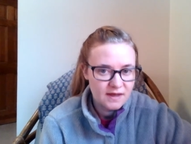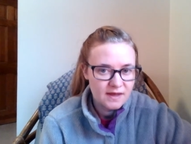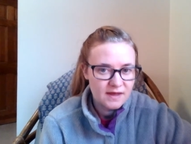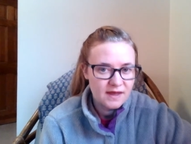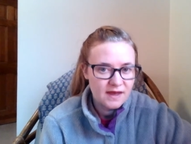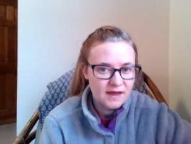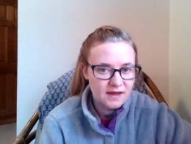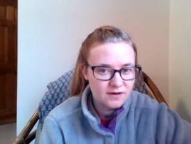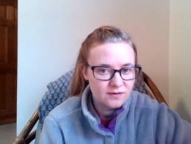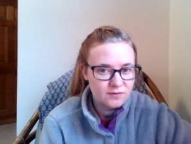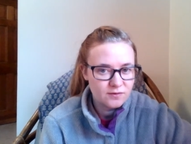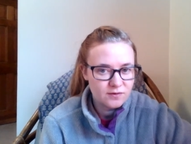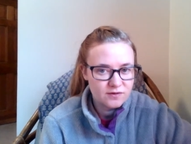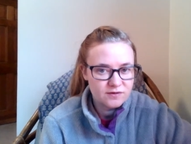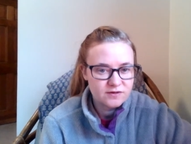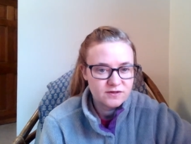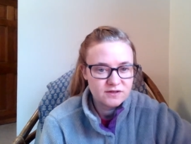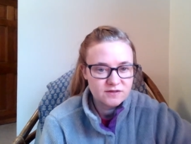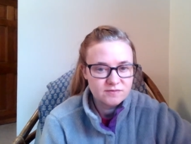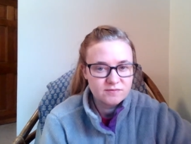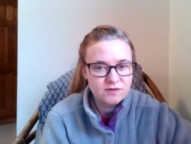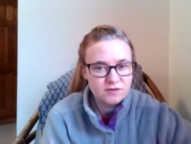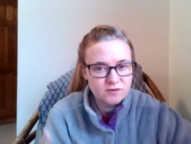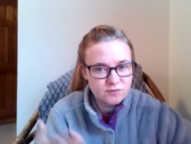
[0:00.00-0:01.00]
Head north
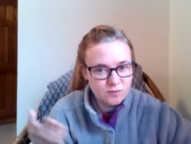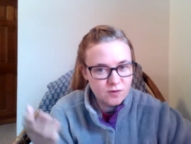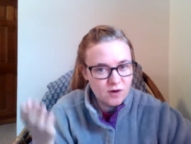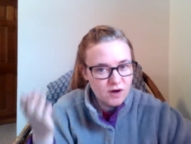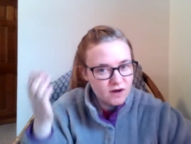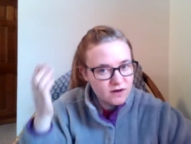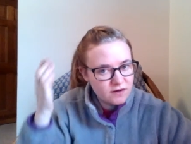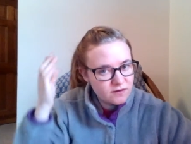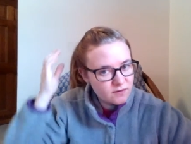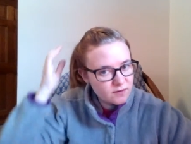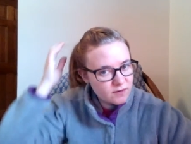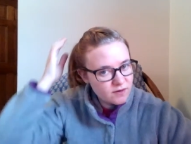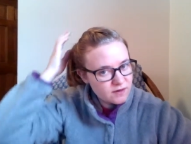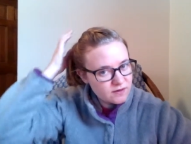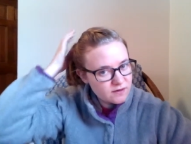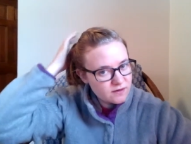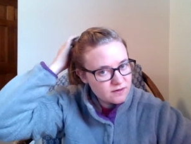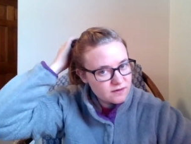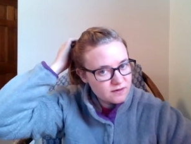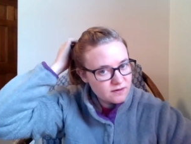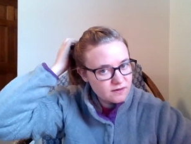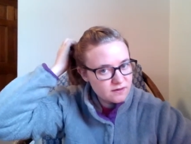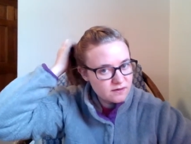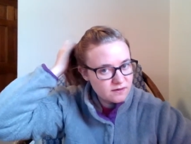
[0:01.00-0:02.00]
just means walk north.
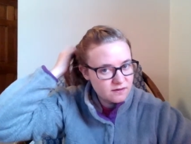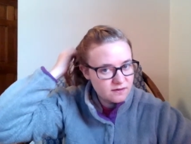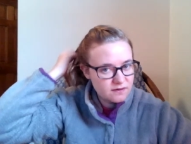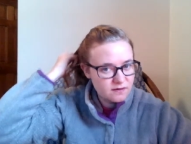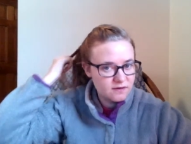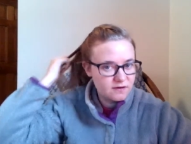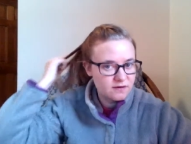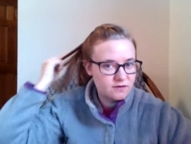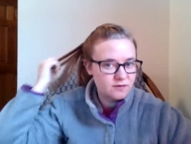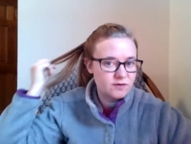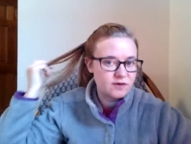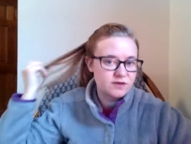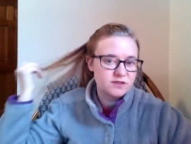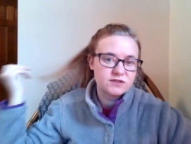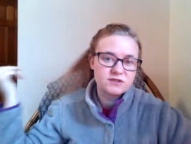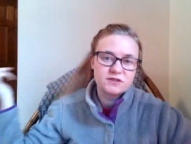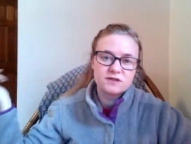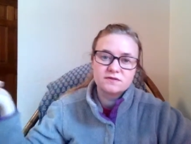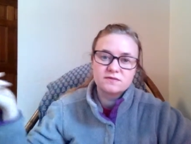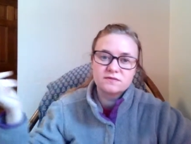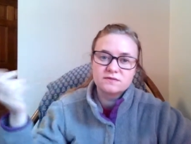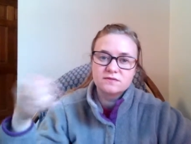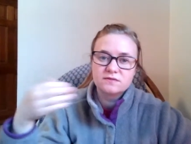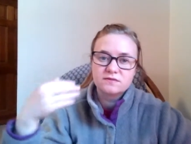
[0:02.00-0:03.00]
Good
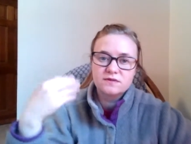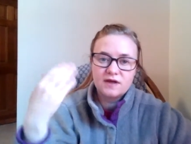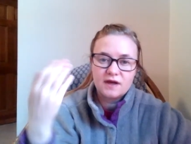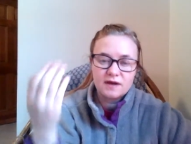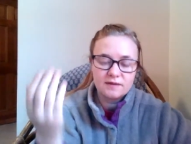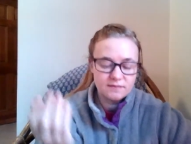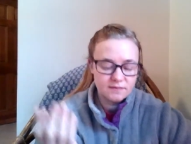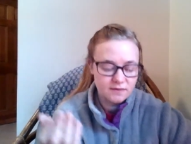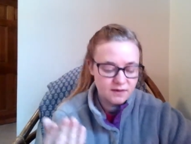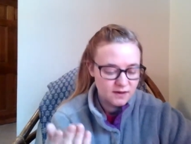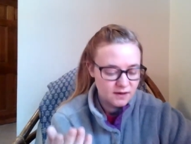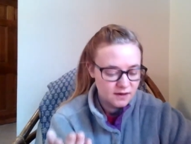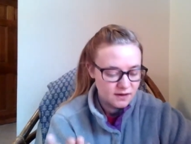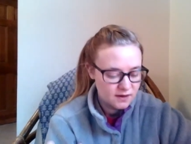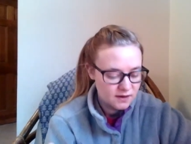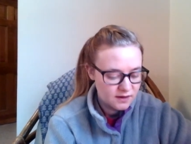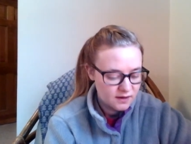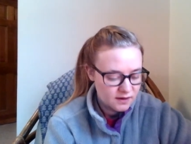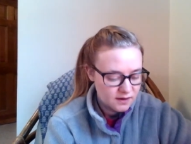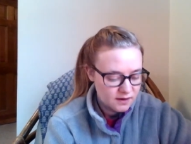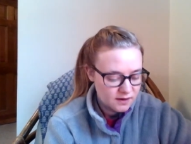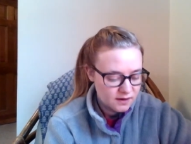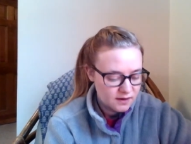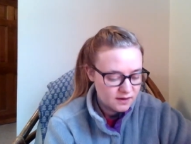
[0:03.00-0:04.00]
question. Yeah.
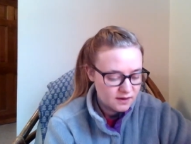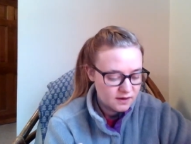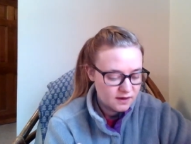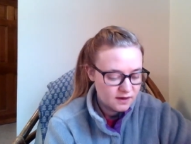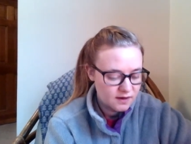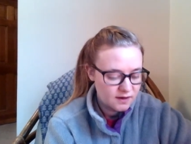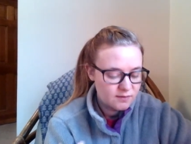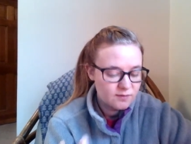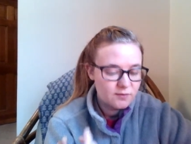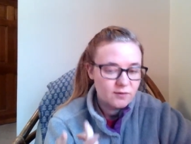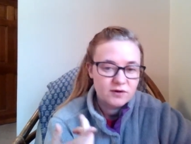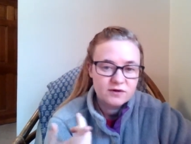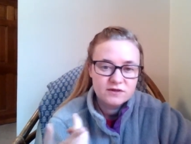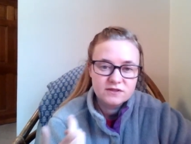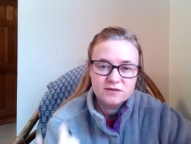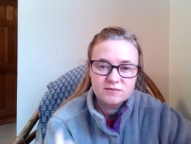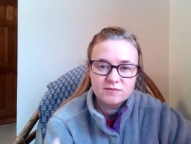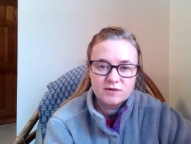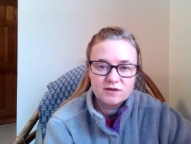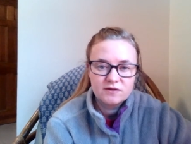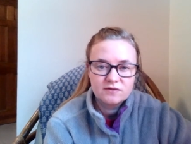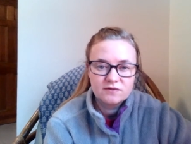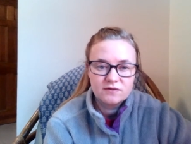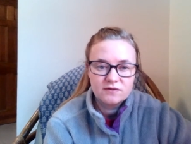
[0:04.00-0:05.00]
What are some
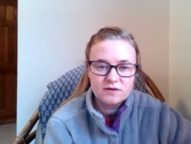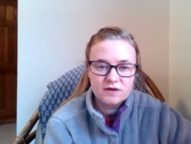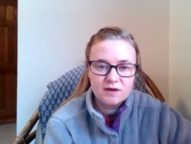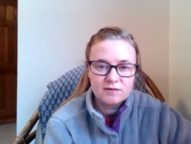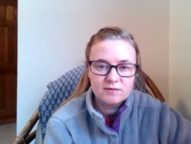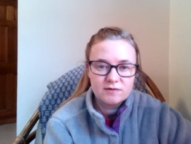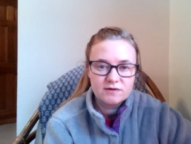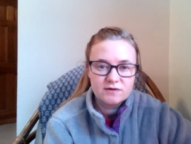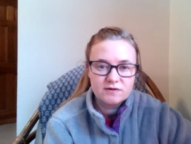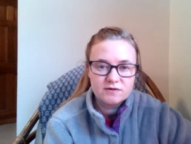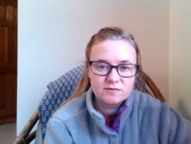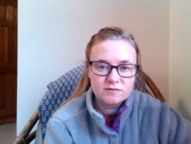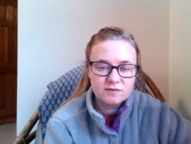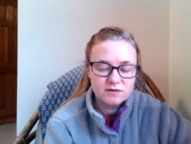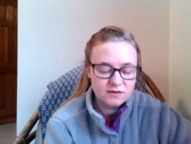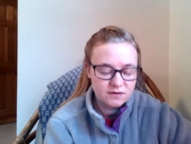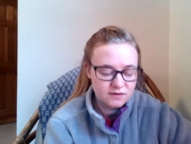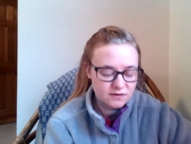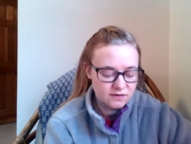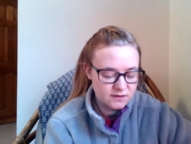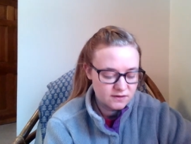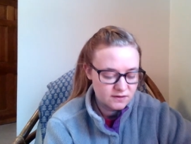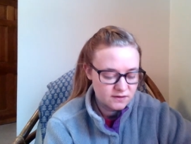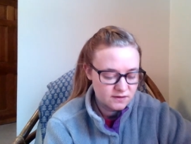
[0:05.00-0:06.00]
other vocabularies we
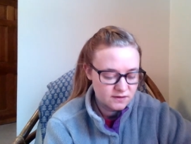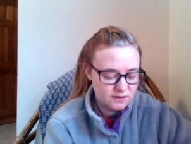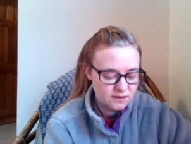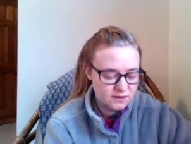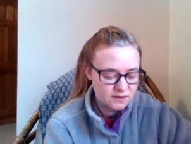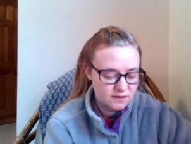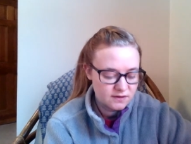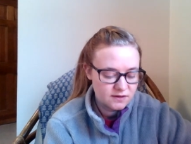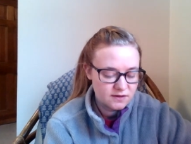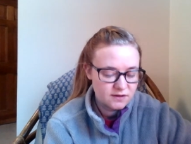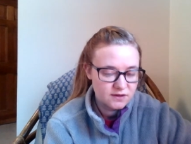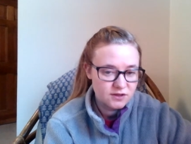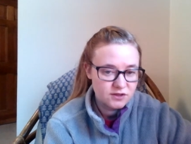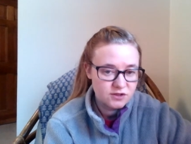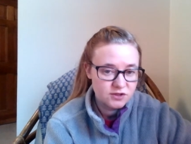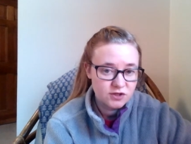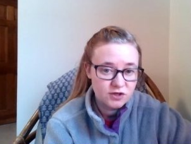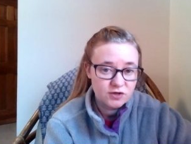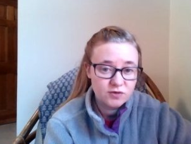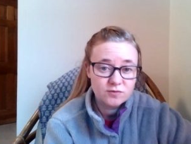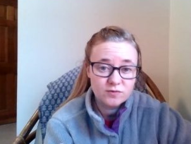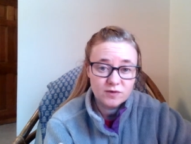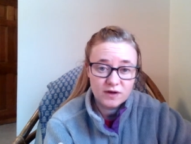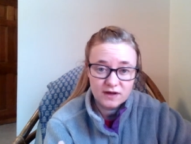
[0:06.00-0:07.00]
learned?
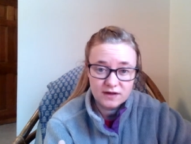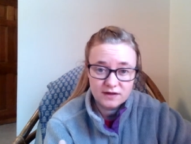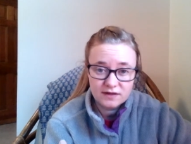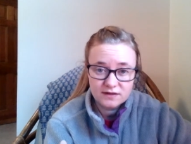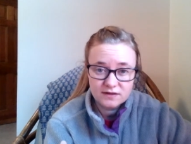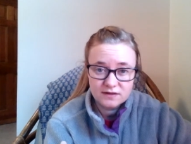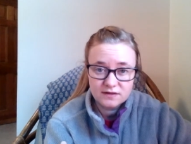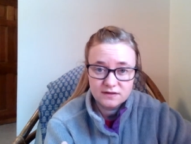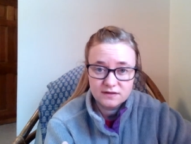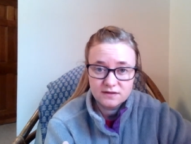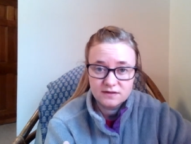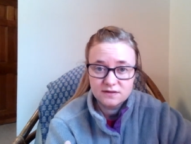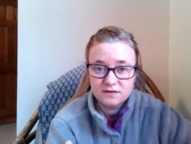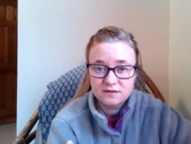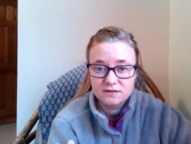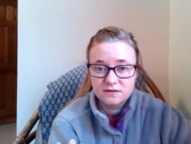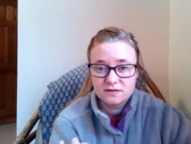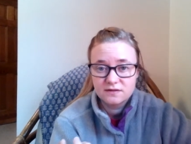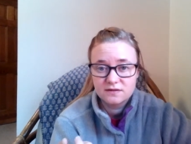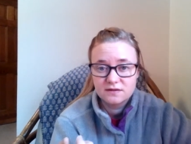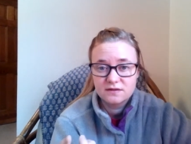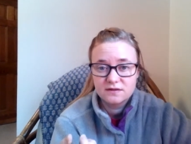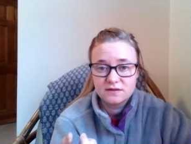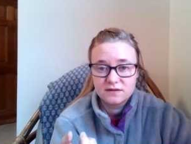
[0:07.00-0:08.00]
Turn right.
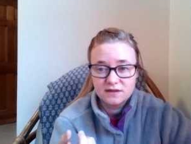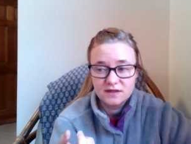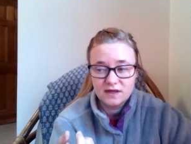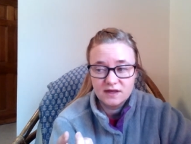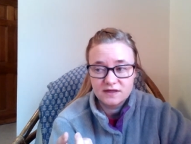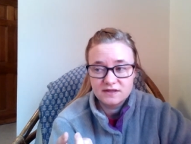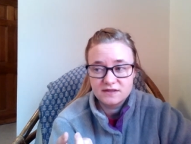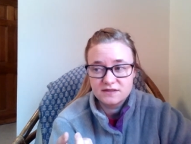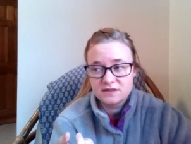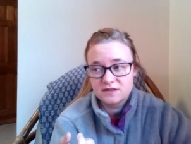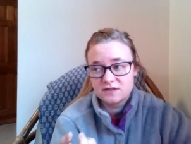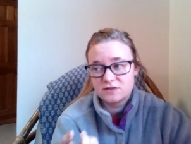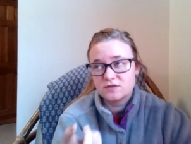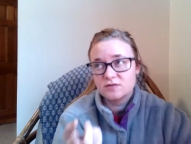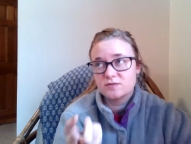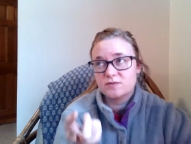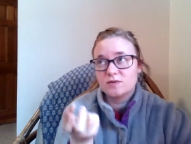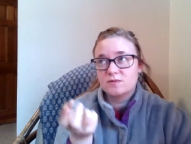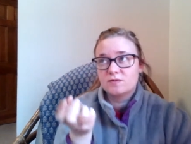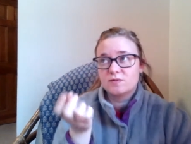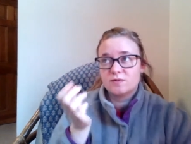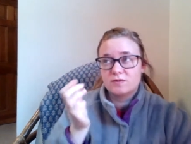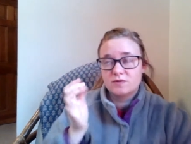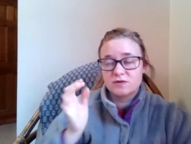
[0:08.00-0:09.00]
Yes, and do you
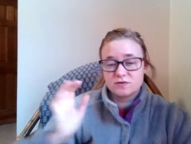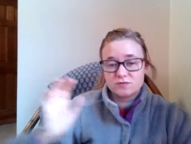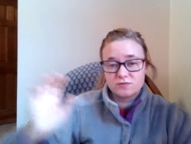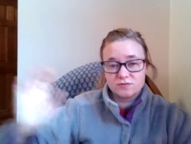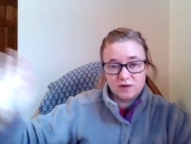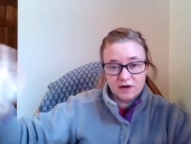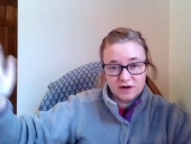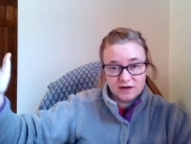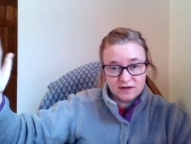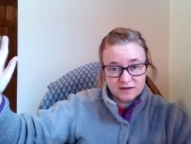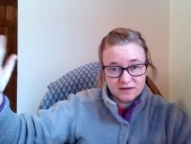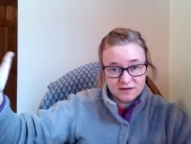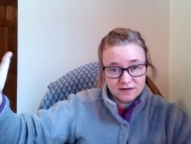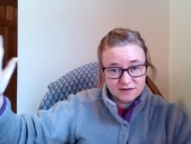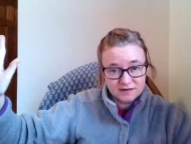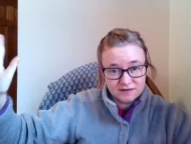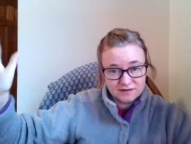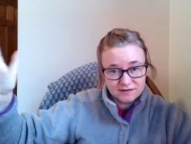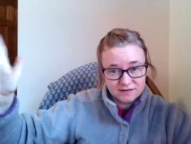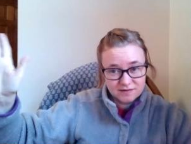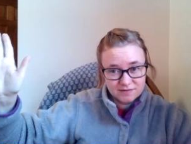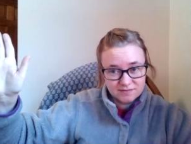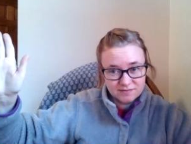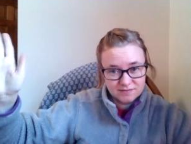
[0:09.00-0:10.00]
remember which right
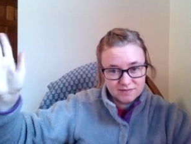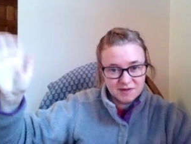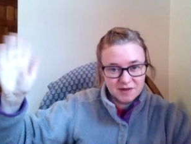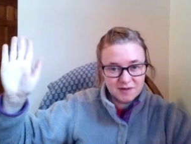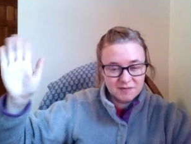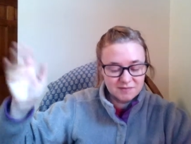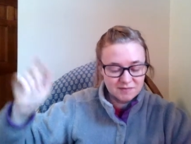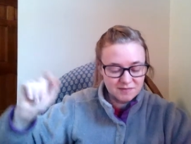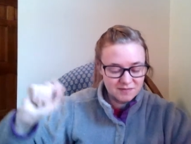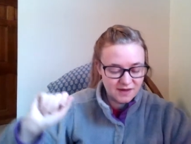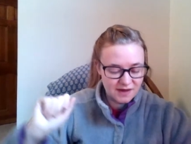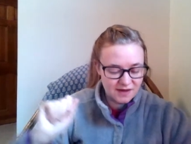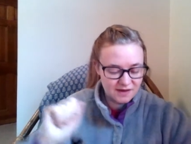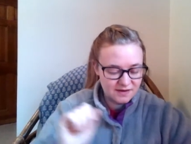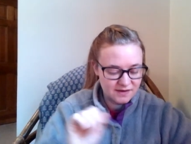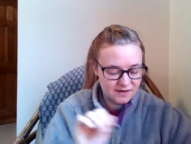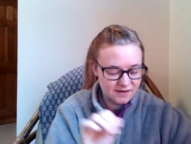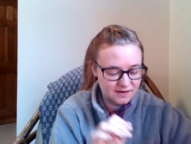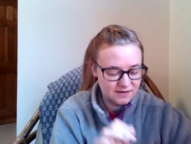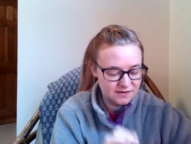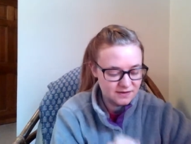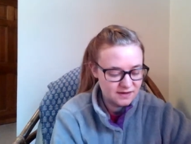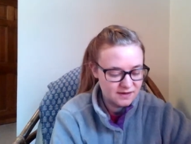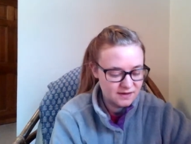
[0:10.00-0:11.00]
is? Yep, that
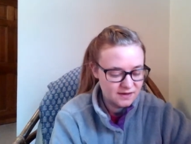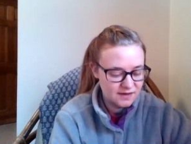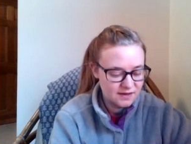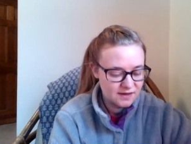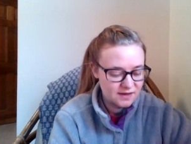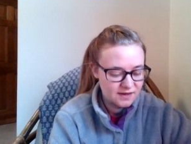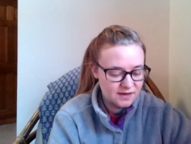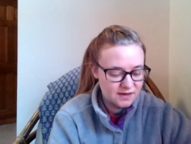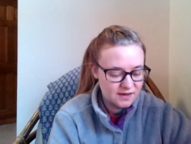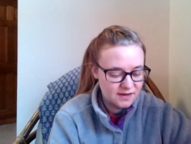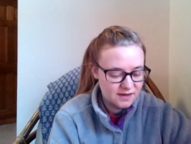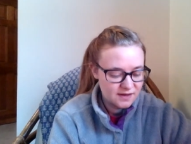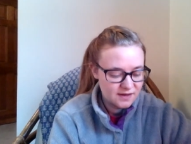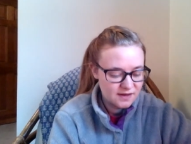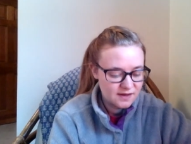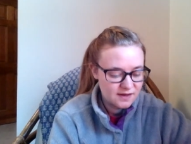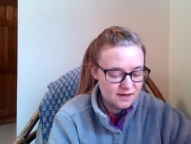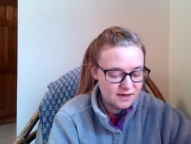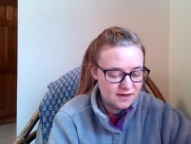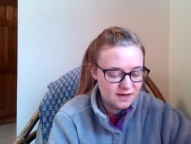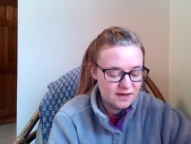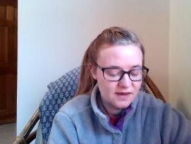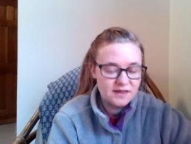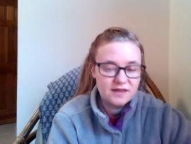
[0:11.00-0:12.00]
hand.
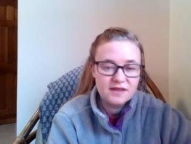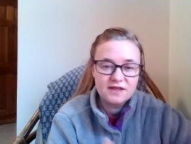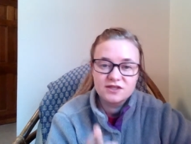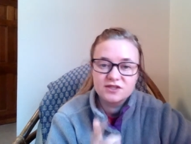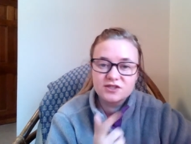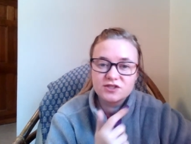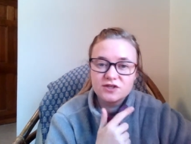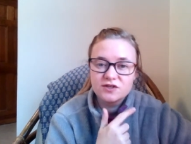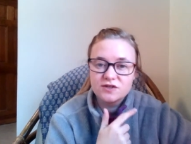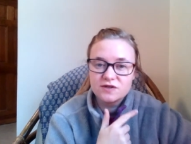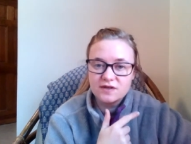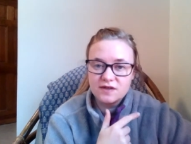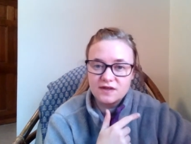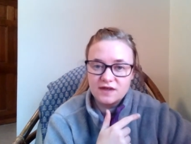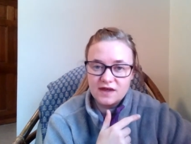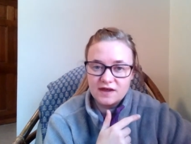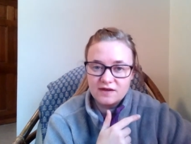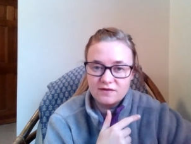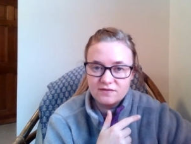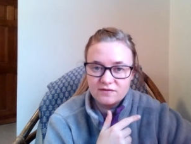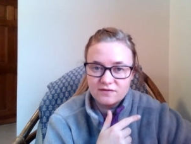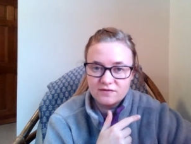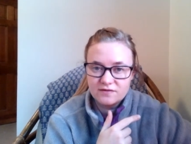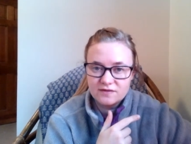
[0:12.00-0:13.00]
And then turn
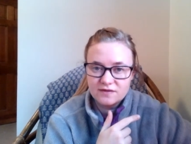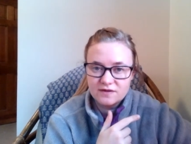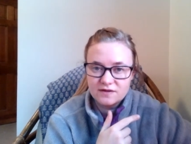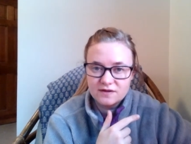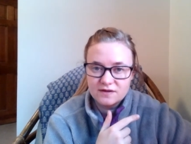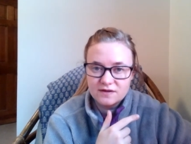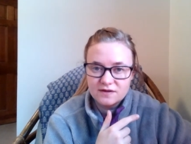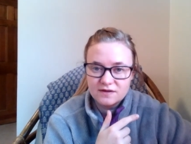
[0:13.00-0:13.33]
left.